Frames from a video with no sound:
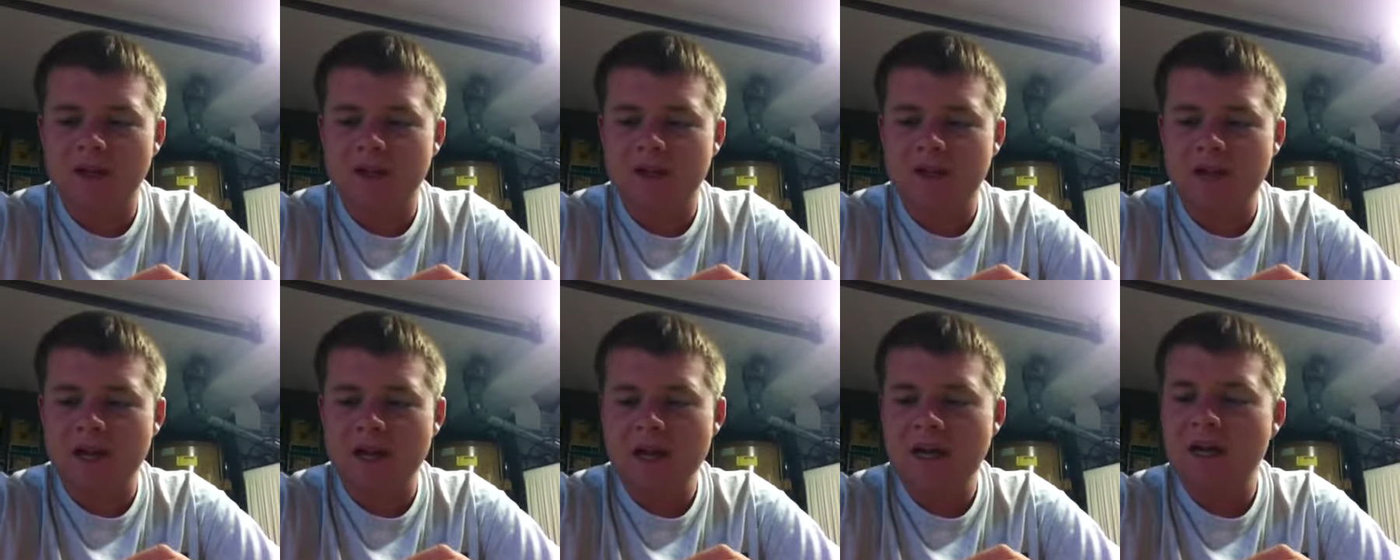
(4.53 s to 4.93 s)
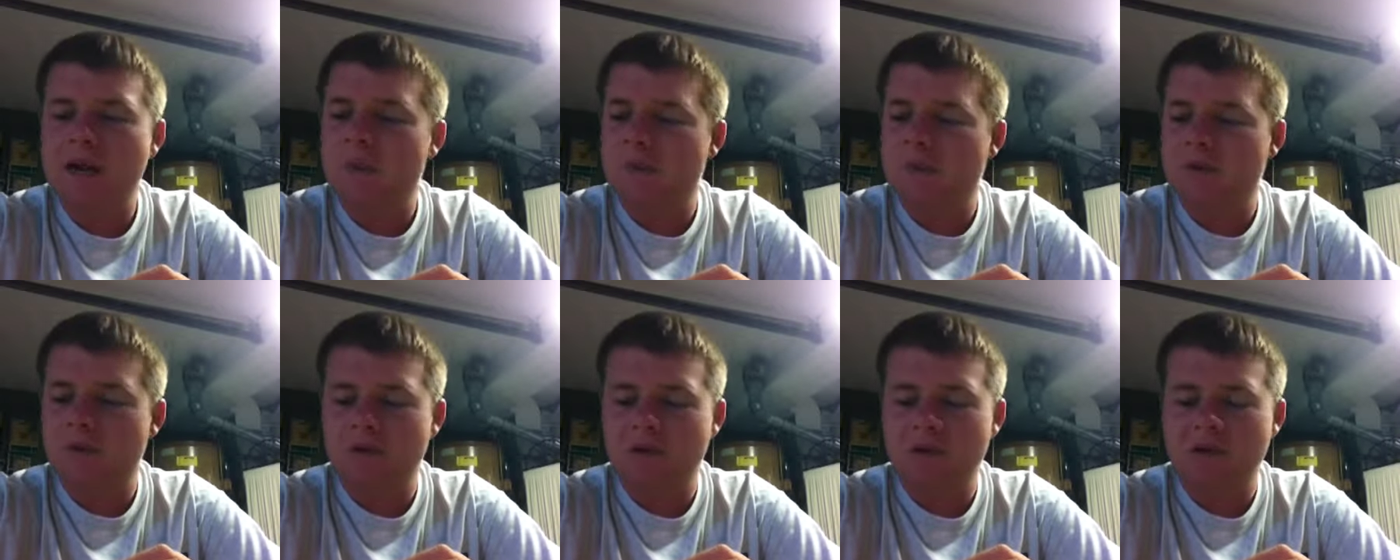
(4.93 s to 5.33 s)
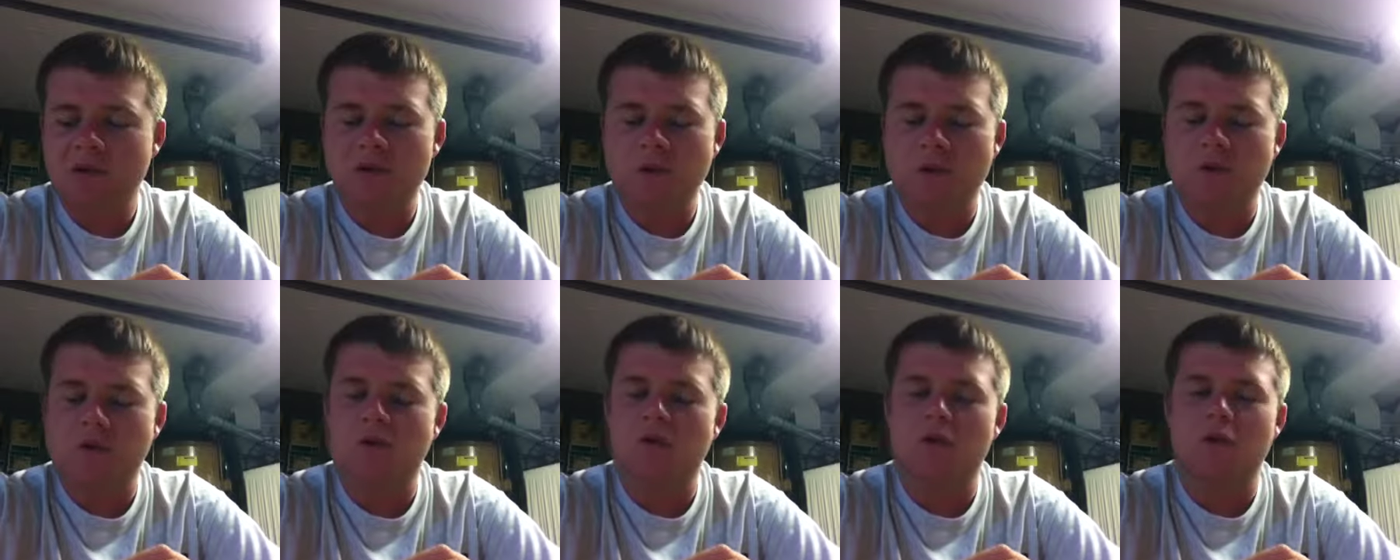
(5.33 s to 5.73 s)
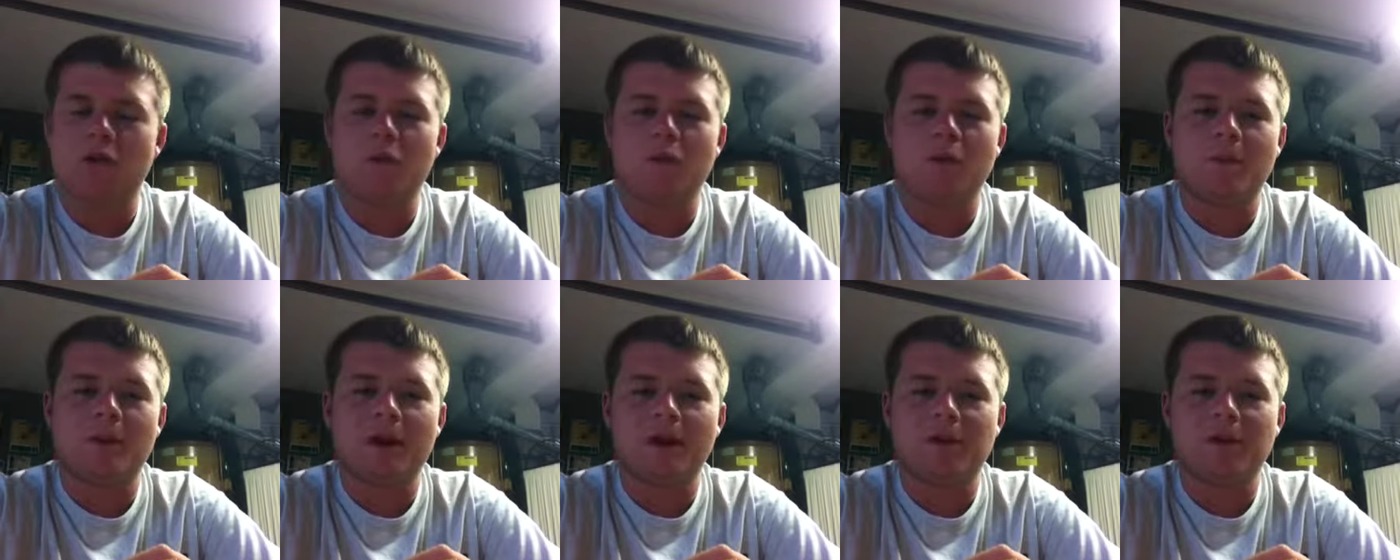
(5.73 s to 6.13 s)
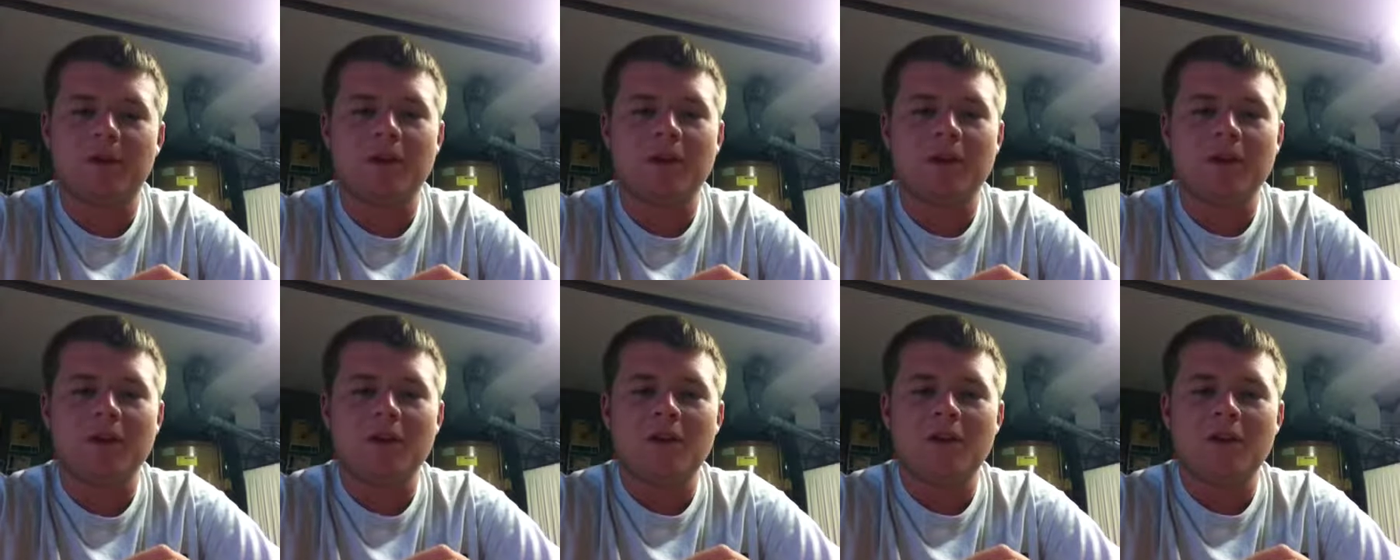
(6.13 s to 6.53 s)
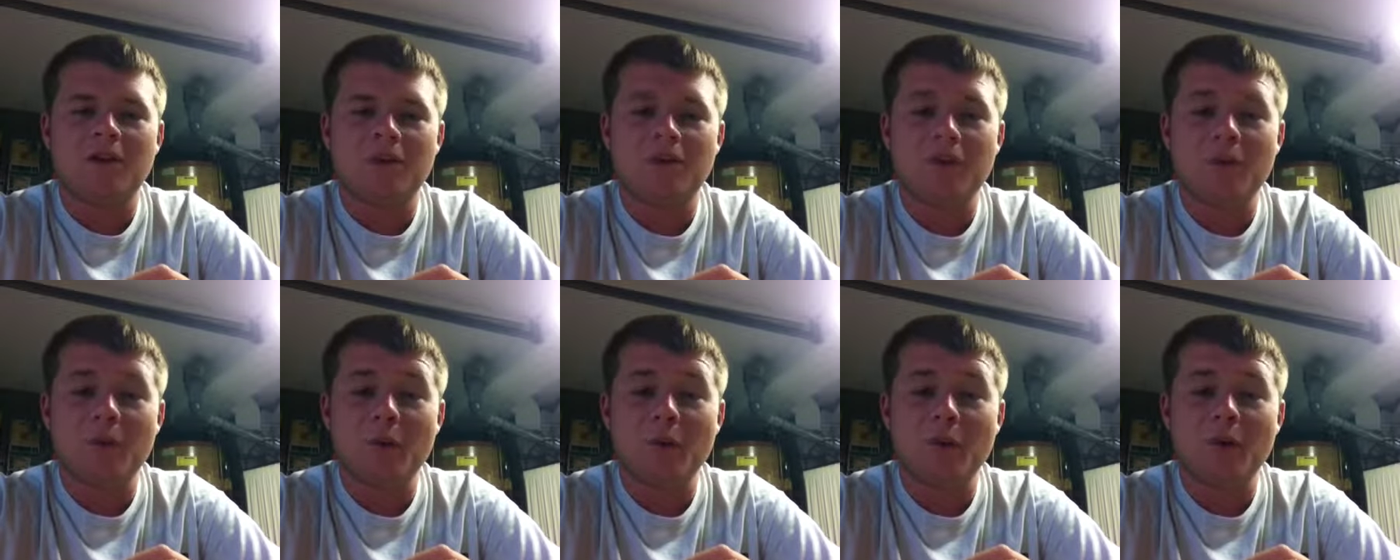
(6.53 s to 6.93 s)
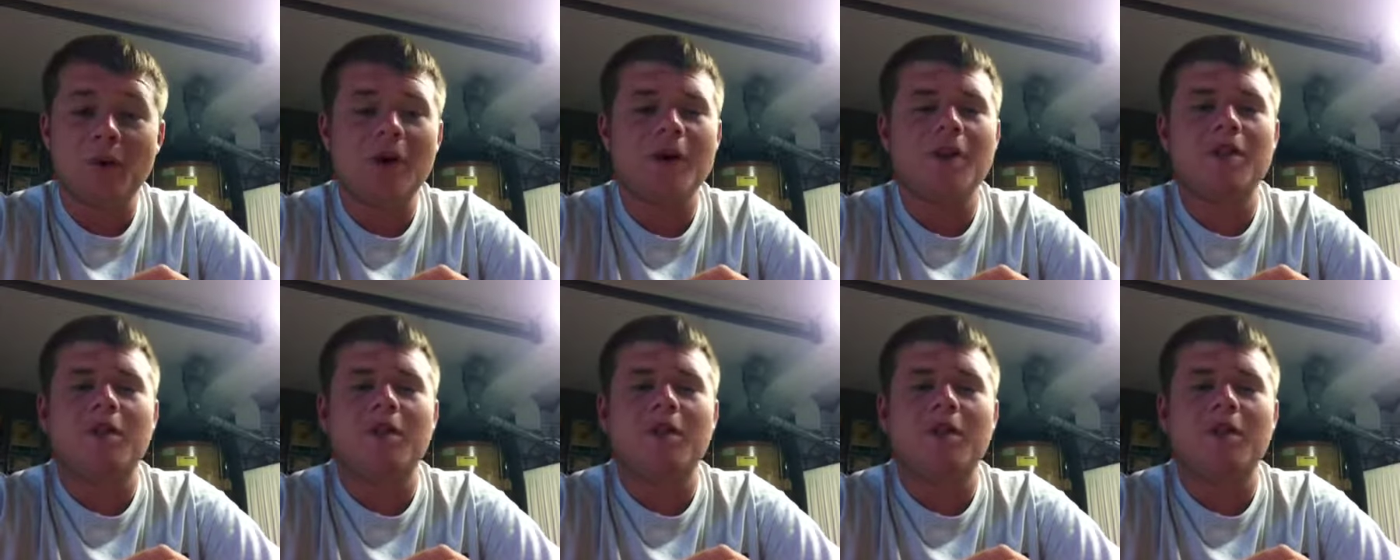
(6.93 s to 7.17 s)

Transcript: Today I'm going to talk to you about the 4